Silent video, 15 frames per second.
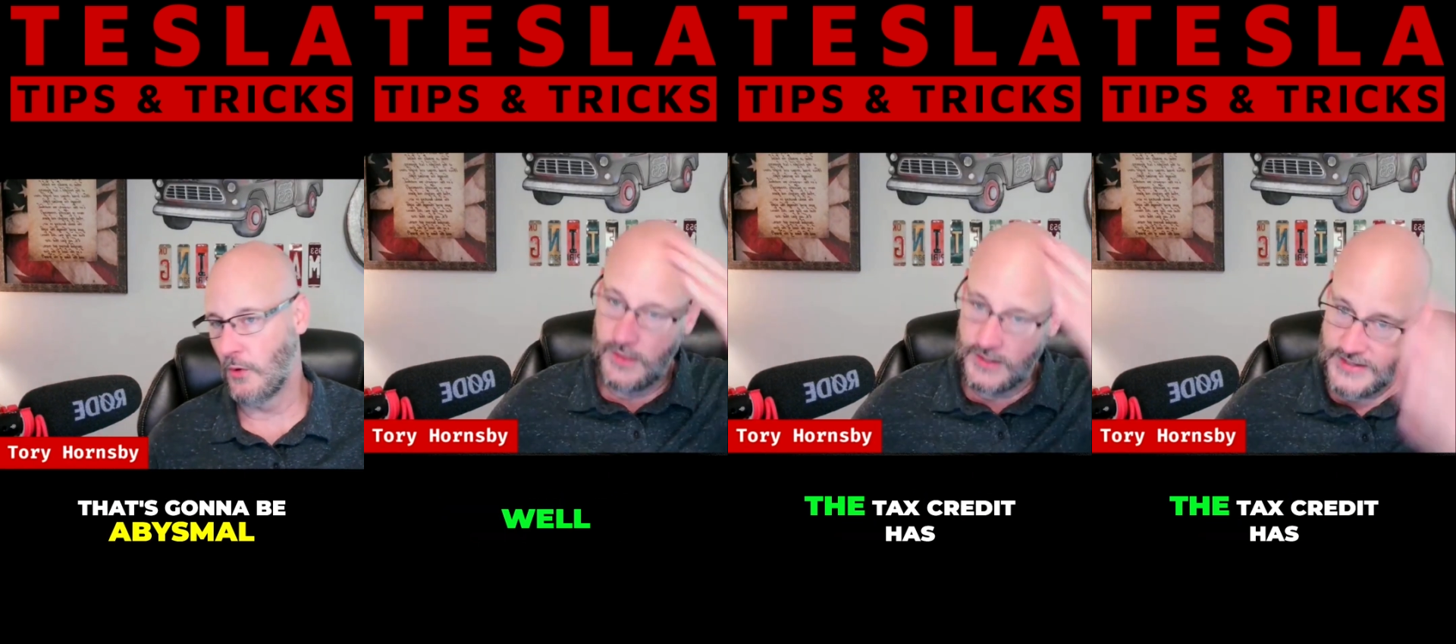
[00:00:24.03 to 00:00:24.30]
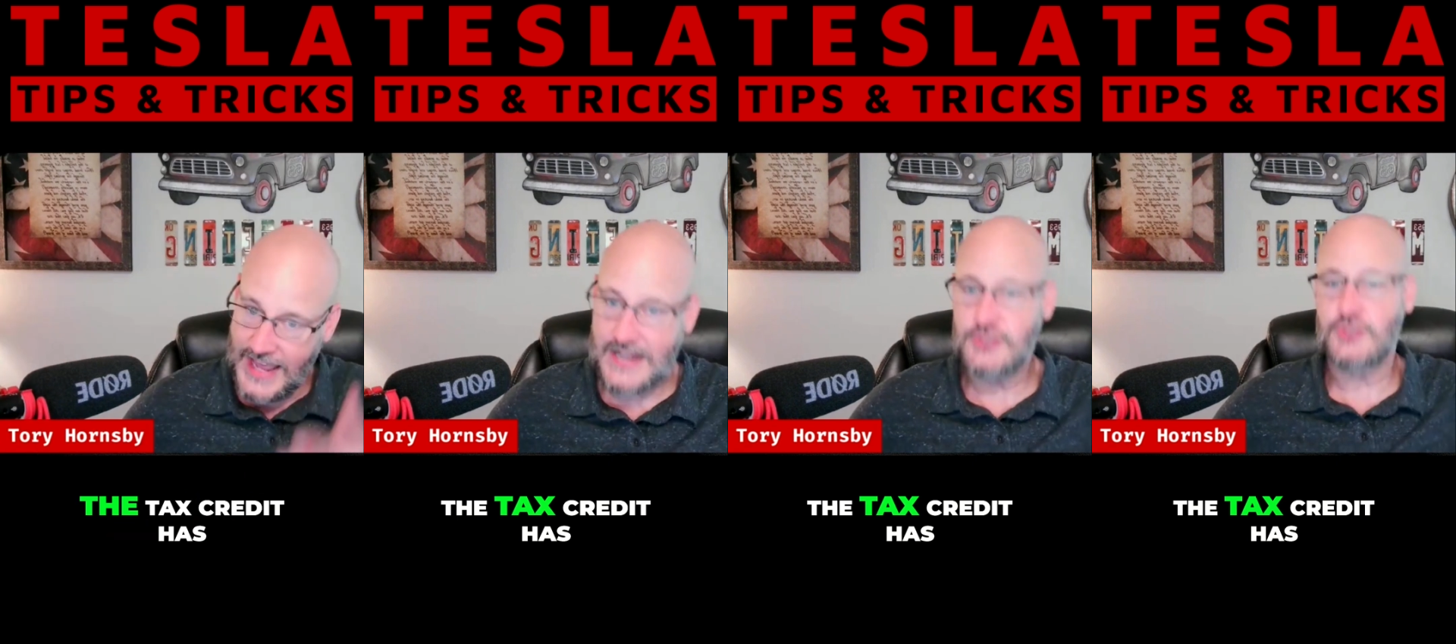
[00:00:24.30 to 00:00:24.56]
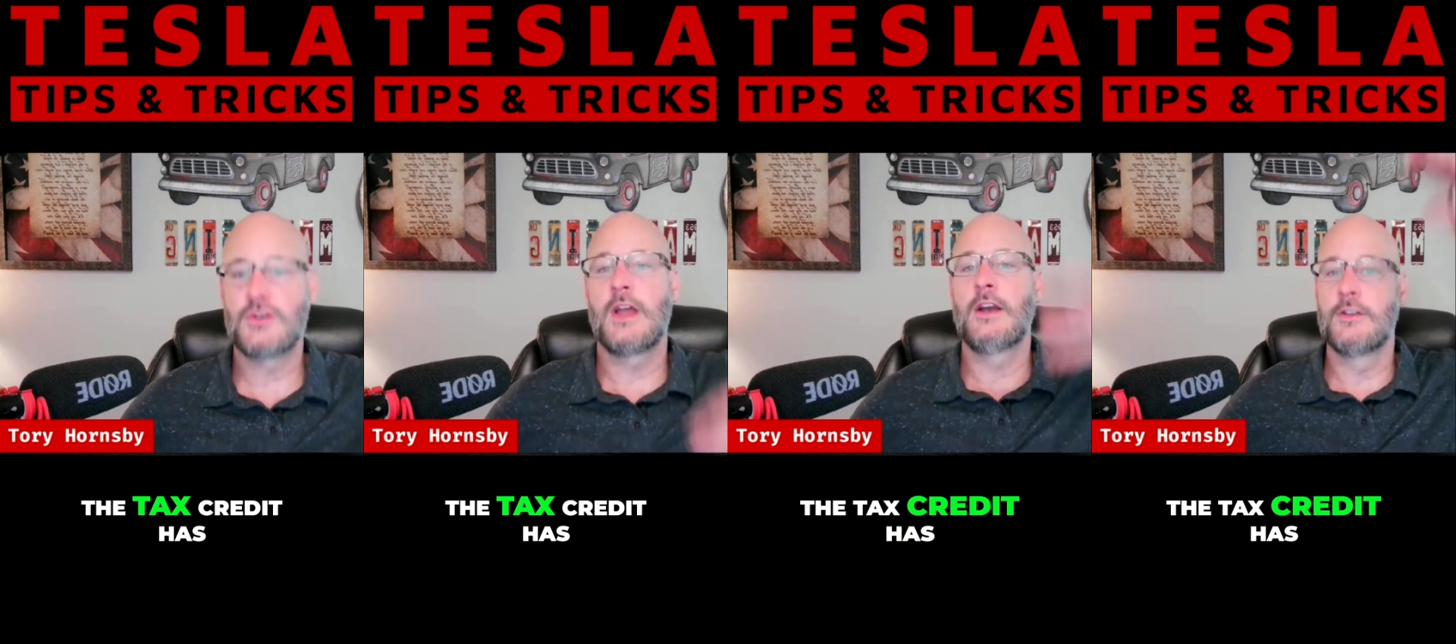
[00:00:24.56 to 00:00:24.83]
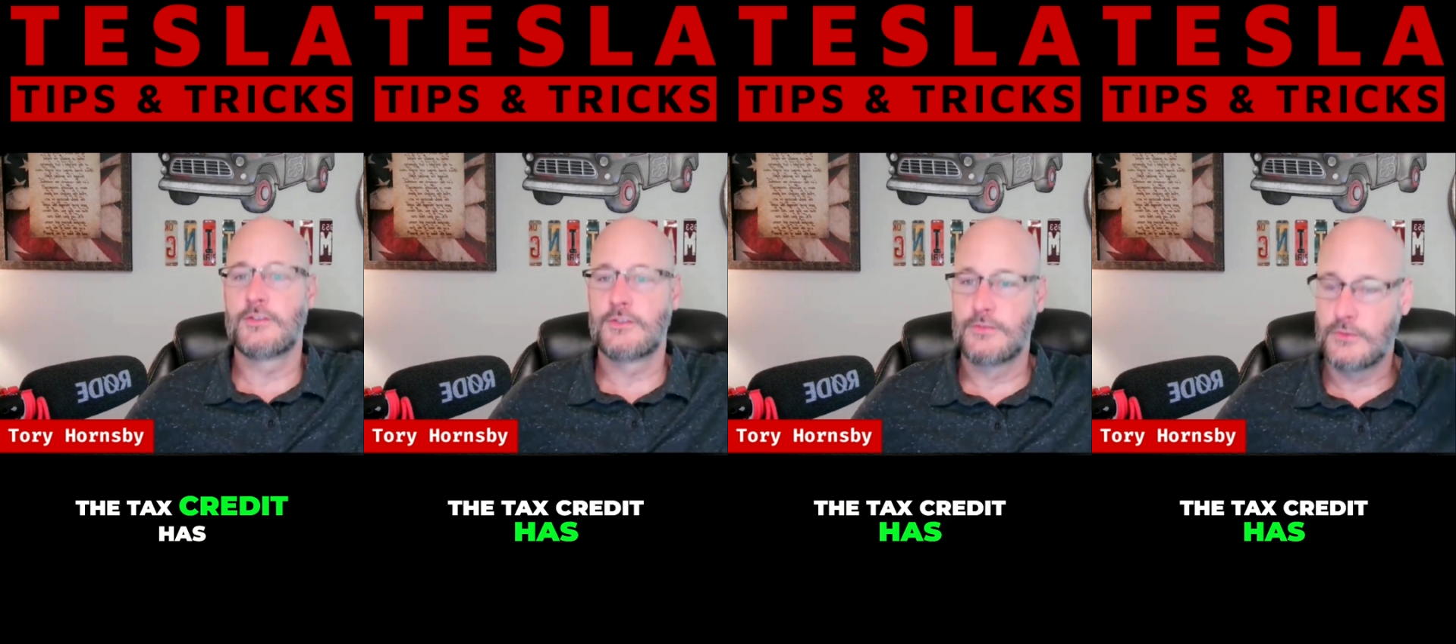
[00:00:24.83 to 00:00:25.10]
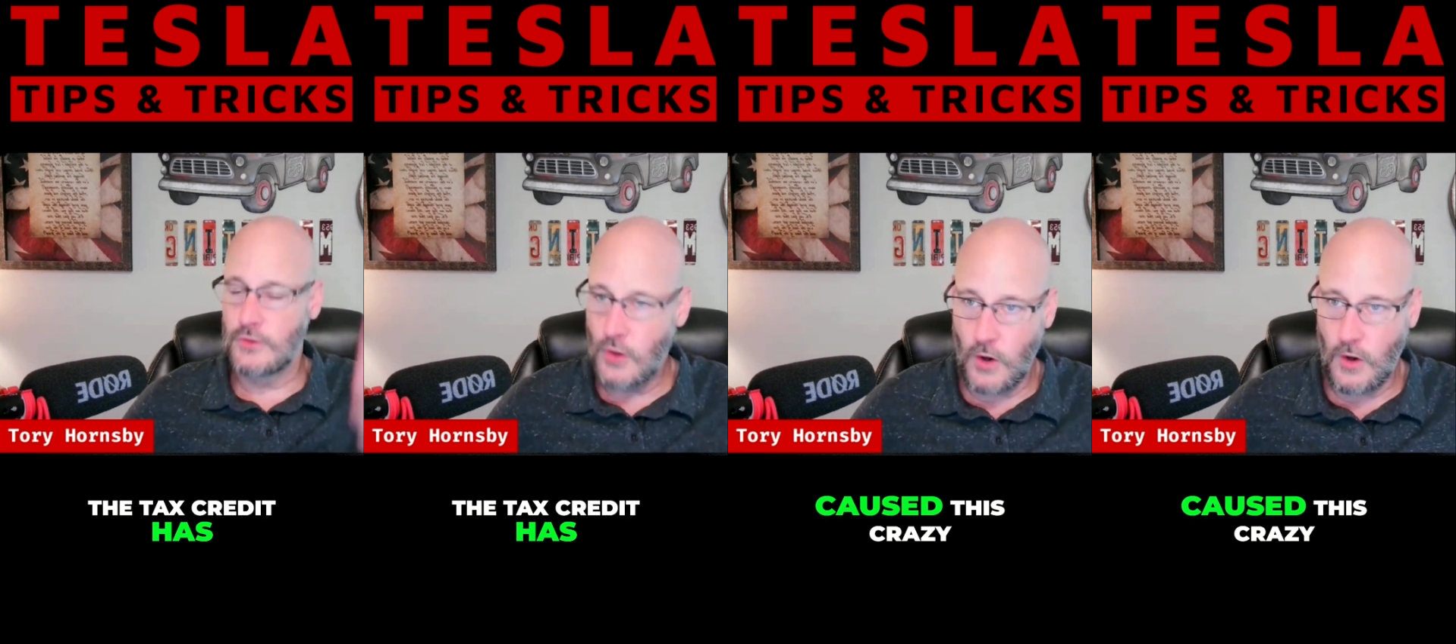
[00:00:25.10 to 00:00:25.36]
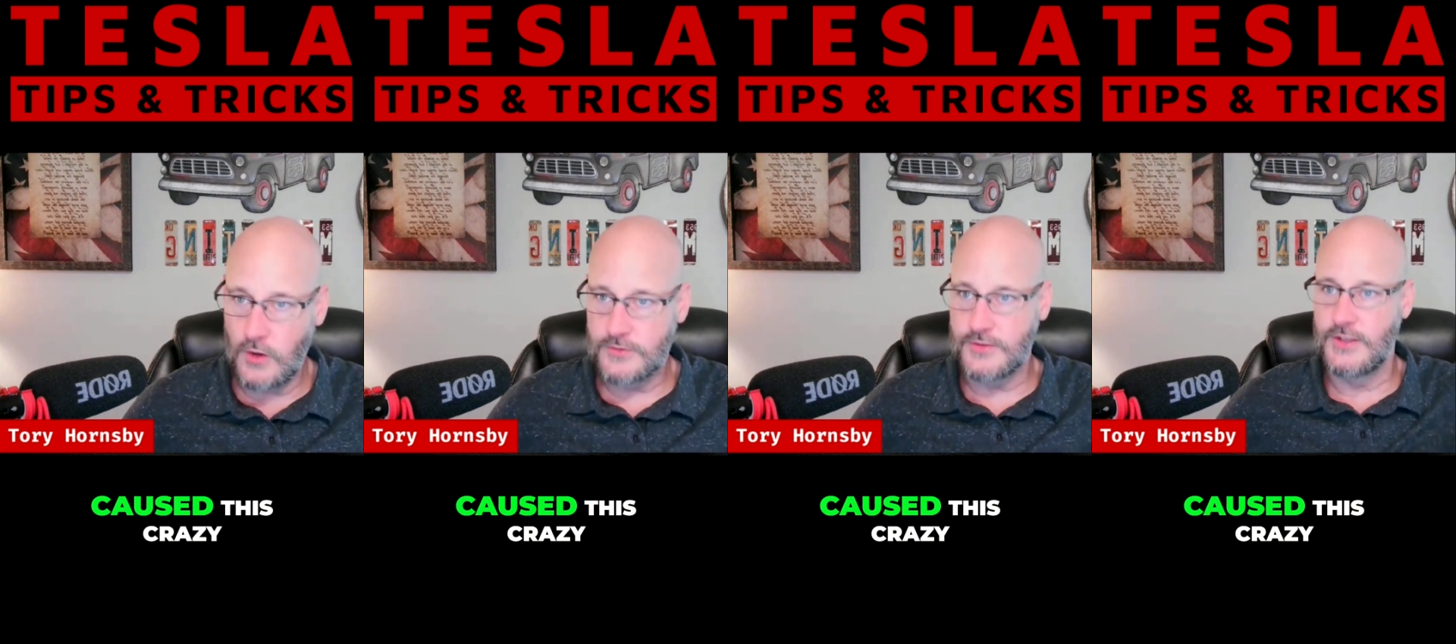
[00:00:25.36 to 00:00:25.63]
The tax credit has
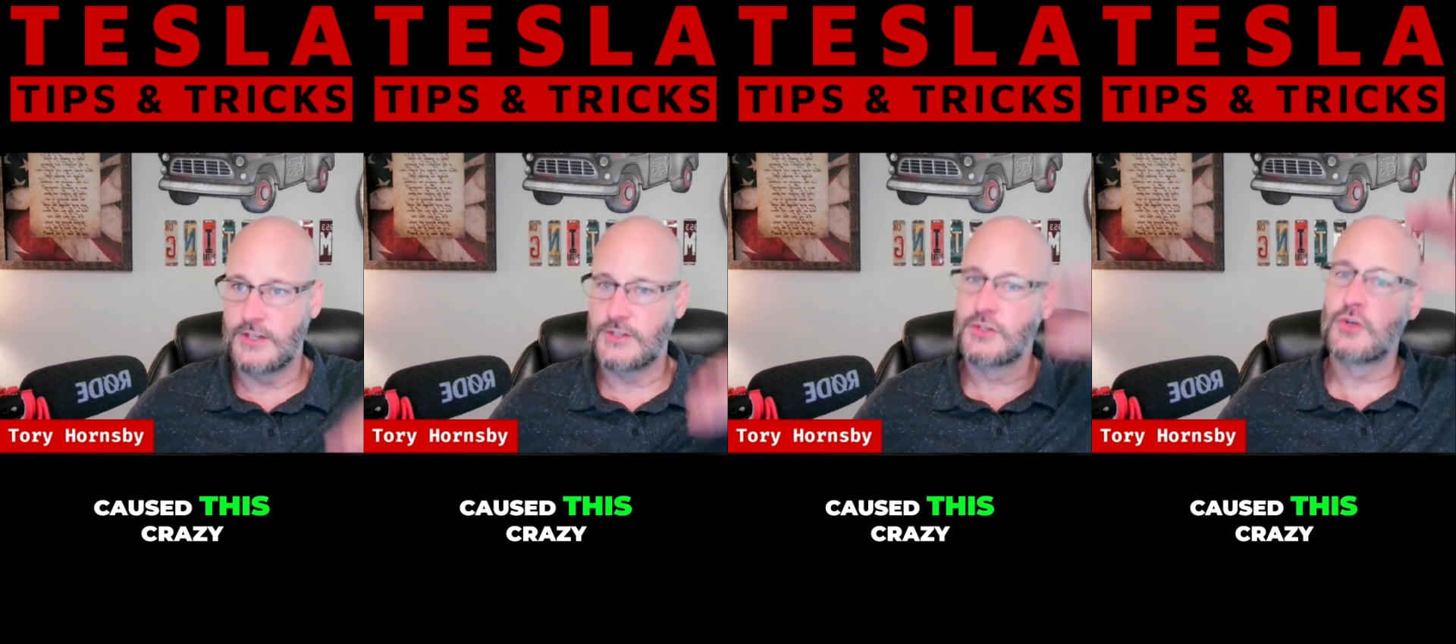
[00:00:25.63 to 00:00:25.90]
caused this